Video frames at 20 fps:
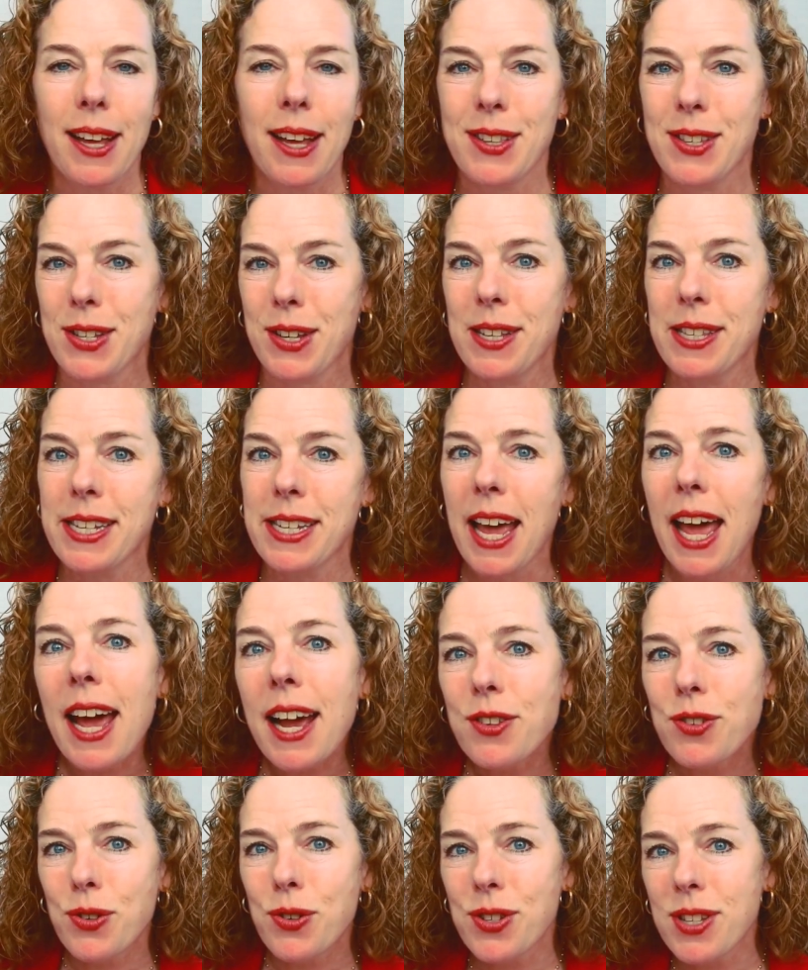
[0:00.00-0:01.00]
It's good to
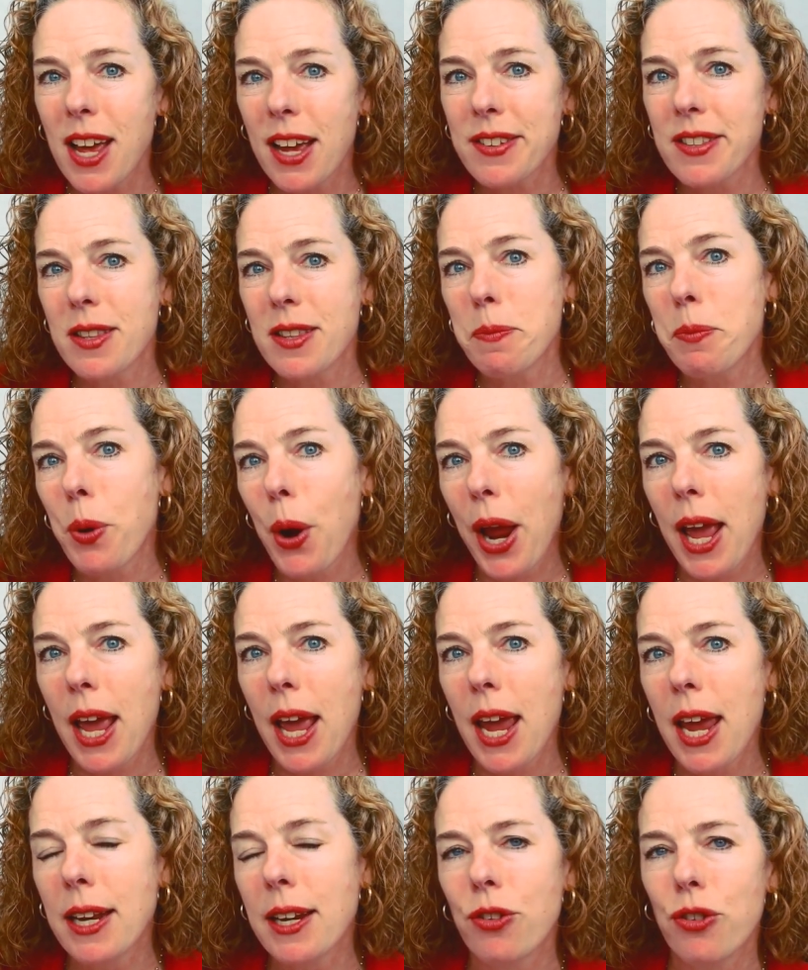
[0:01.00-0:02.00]
exercise the
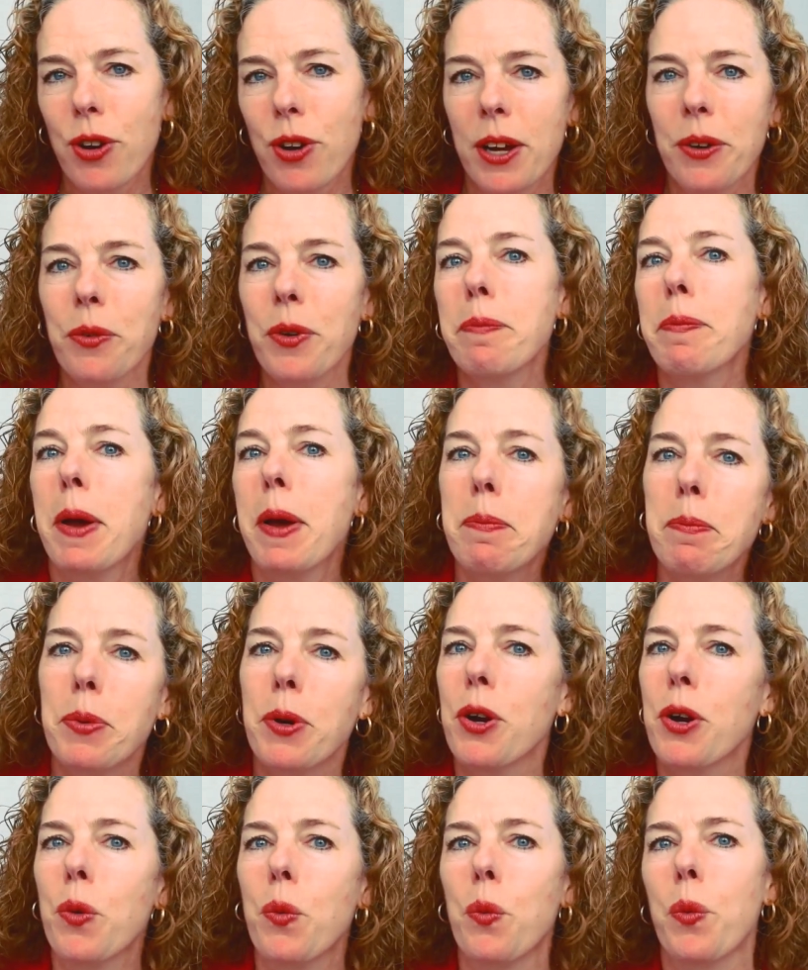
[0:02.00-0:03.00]
brain and try to
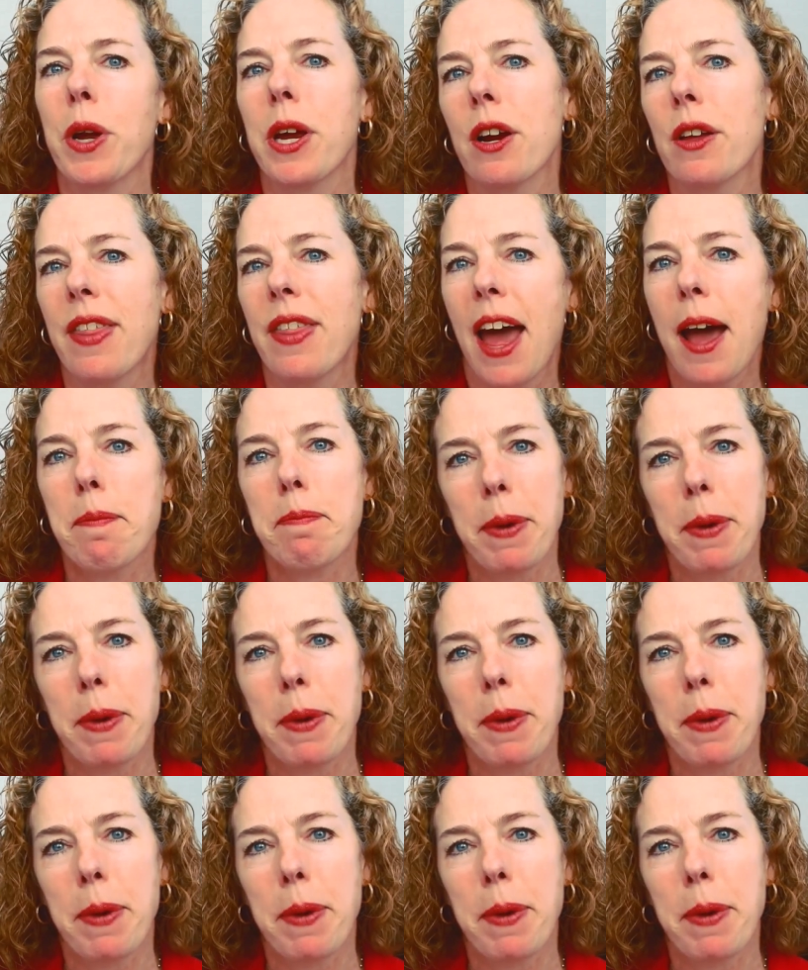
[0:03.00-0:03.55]
remember where that